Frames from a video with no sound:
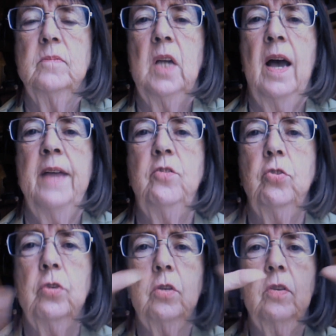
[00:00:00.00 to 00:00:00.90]
I
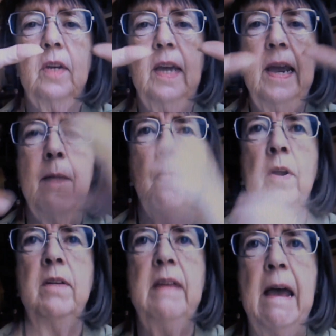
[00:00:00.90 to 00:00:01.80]
took the
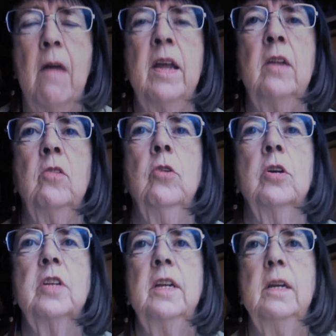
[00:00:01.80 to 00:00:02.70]
camera down and
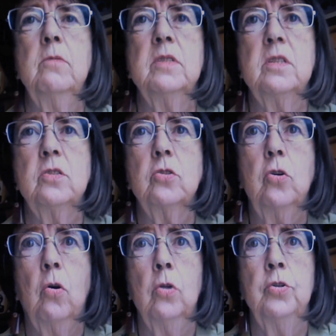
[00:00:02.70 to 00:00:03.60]
looked, and here was this
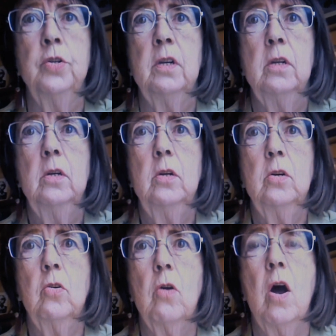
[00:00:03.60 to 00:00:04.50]
golden
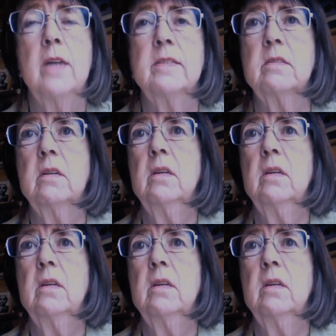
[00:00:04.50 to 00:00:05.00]
cross.